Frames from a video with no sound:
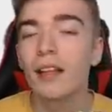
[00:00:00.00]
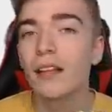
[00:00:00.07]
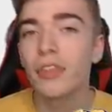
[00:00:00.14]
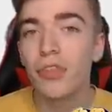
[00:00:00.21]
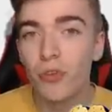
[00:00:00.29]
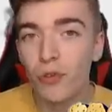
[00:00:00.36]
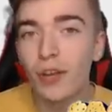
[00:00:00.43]

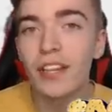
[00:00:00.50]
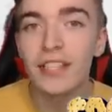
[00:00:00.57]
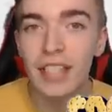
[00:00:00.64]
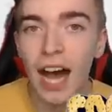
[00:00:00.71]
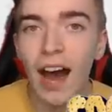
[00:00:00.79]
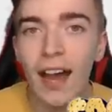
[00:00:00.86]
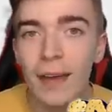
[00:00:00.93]
3
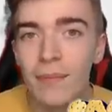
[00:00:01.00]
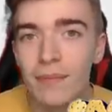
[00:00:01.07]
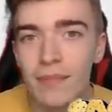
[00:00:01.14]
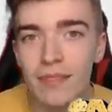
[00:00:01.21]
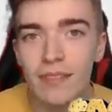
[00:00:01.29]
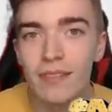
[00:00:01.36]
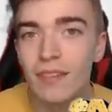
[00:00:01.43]

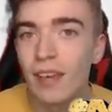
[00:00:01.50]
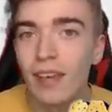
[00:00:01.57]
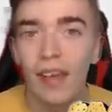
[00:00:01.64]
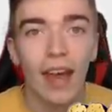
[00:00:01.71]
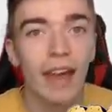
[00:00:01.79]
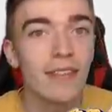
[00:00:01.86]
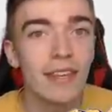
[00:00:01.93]
times
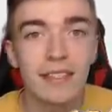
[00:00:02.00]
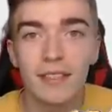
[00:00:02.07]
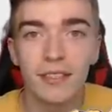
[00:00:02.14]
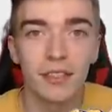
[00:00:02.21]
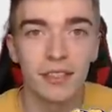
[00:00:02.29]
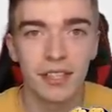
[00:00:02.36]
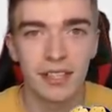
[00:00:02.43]
and they
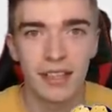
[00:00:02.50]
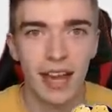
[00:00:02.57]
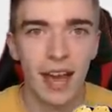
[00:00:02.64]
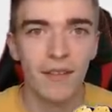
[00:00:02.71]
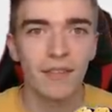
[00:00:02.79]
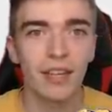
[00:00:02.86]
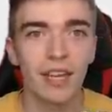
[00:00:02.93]
still didn't
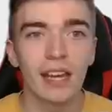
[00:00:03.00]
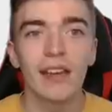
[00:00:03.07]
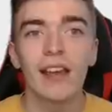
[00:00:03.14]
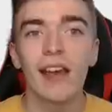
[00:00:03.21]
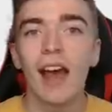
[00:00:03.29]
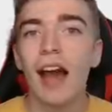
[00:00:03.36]
have any.